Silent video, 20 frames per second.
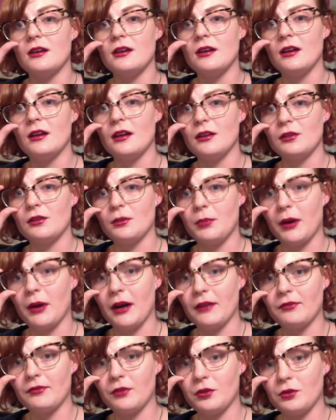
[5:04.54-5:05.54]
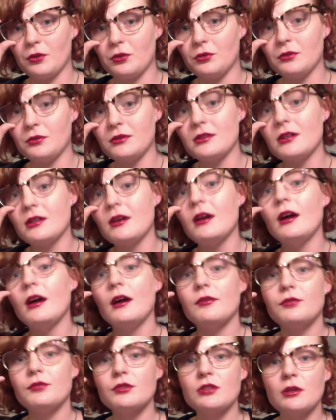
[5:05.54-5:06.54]
and they're bifocals.
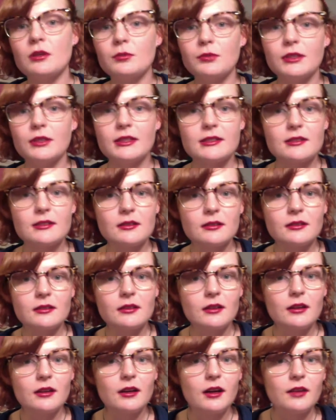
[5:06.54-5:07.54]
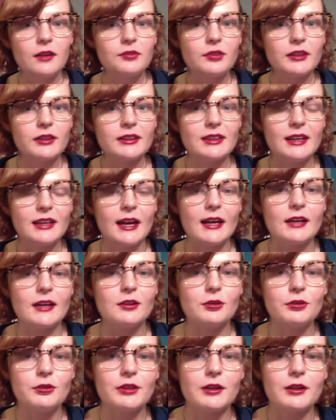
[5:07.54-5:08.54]
For some reason, I feel like the angle that